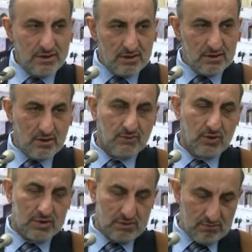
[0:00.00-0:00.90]
Of
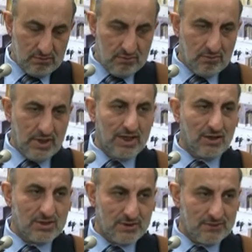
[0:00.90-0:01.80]
course,
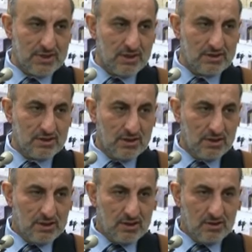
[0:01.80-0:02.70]
millions of cells
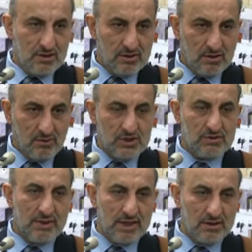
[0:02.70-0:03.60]
which
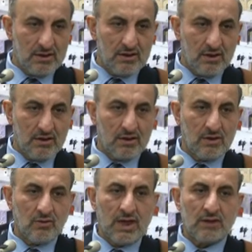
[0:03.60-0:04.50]
made the
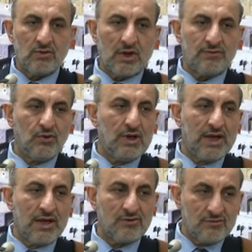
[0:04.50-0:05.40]
one full
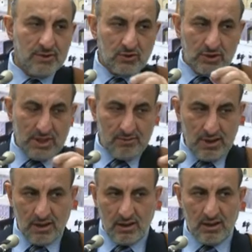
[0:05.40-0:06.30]
nerve. But what I
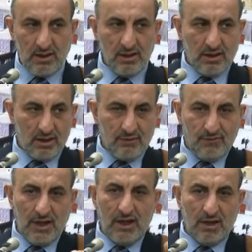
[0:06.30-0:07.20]
mean, the
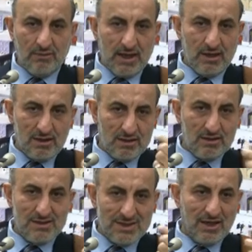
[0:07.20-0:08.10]
feeling by
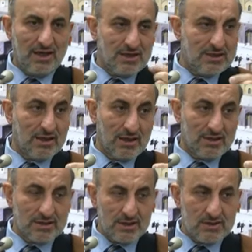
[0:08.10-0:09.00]
single
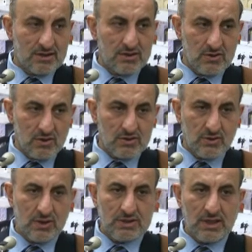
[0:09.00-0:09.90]
cells, it is also
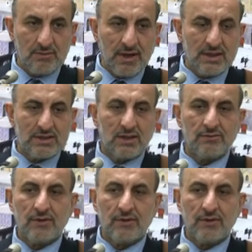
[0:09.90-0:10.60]
a cell by itself.